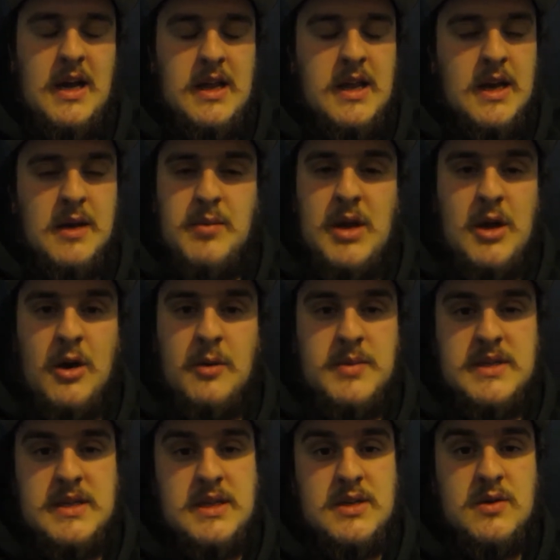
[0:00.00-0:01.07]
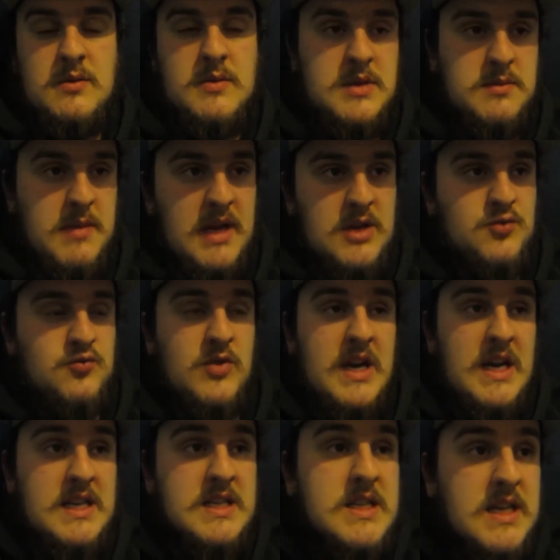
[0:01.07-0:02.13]
the complete opposite to him. His mate's
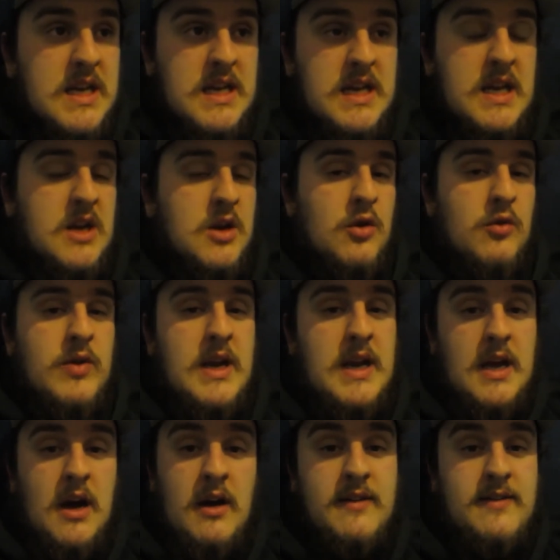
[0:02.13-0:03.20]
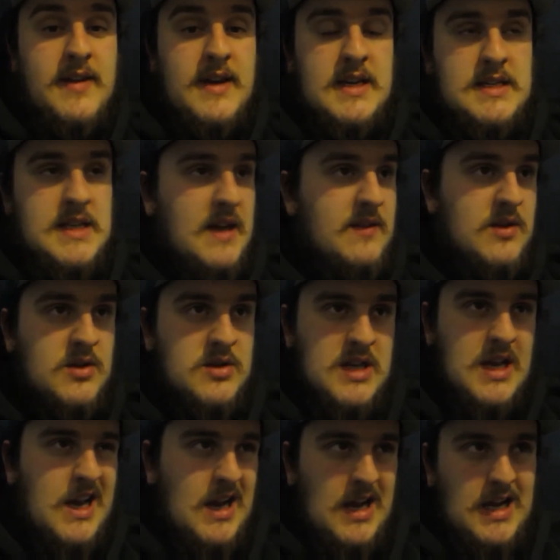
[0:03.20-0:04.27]
really skinny, got really high fitness levels,
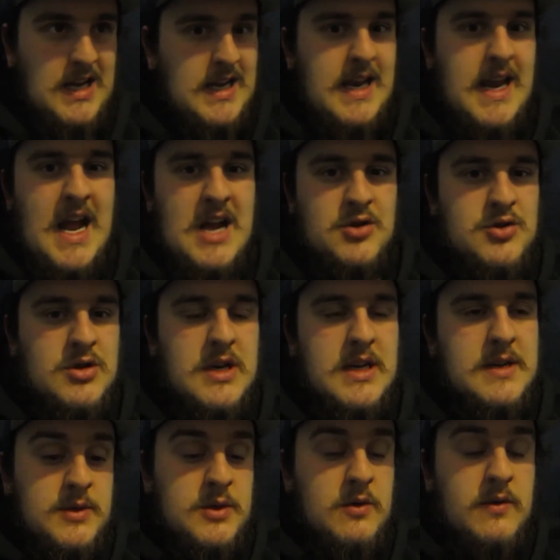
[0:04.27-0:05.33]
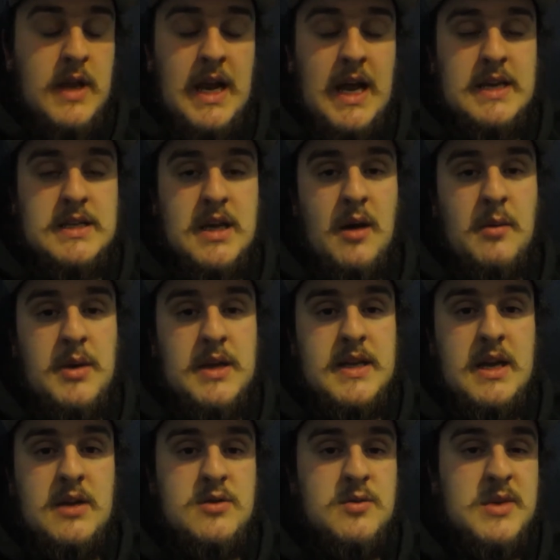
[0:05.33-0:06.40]
like naturally. So over the last couple of
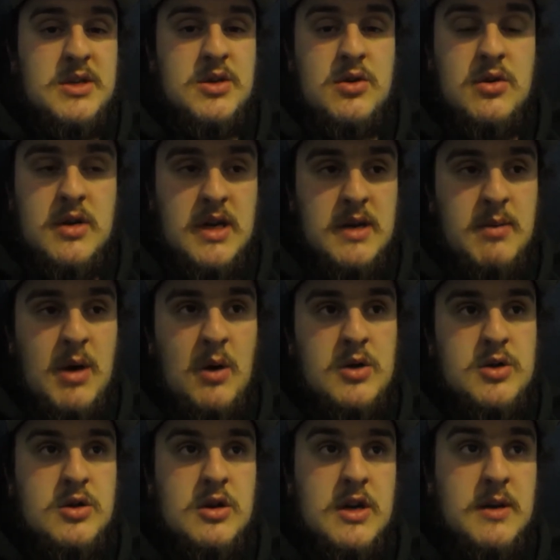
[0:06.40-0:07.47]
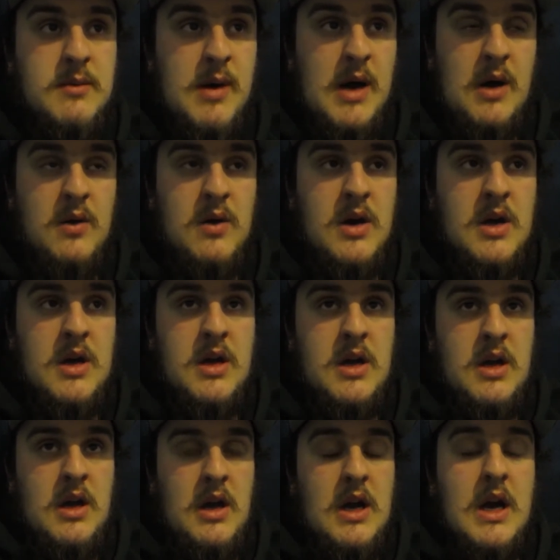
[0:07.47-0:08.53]
days we've been talking about it, talking about
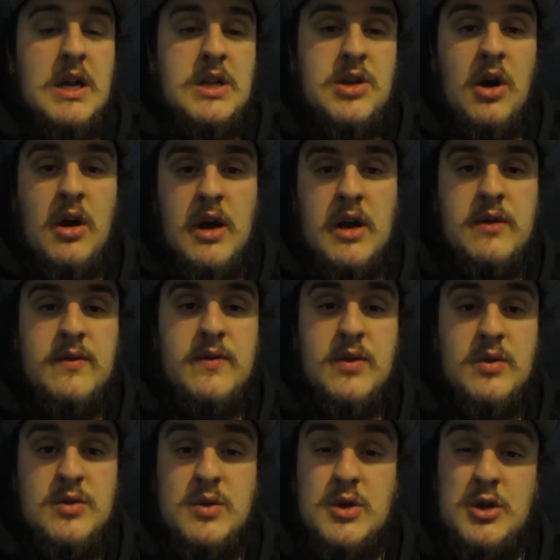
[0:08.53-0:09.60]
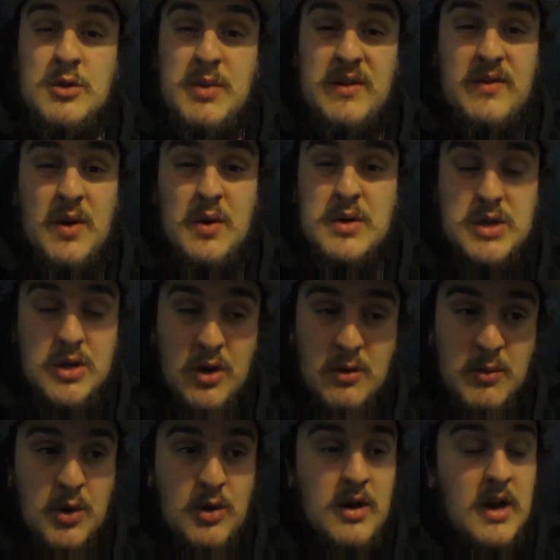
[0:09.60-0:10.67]
diet, foods we should be focusing on
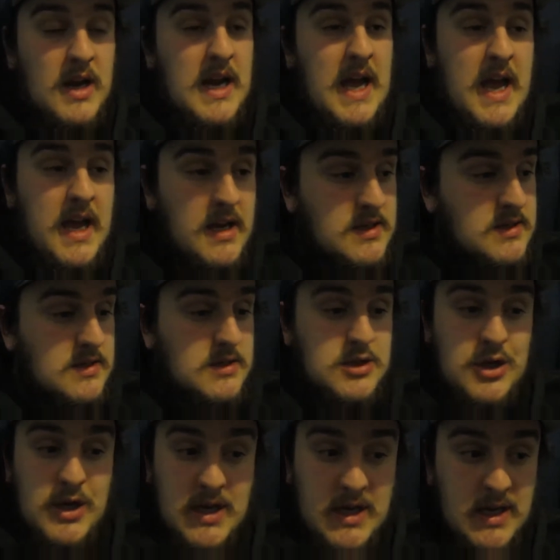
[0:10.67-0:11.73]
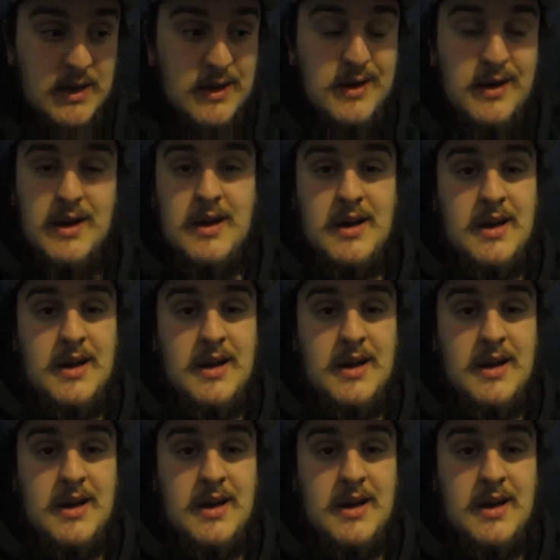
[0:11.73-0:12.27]
more, like eggs and chicken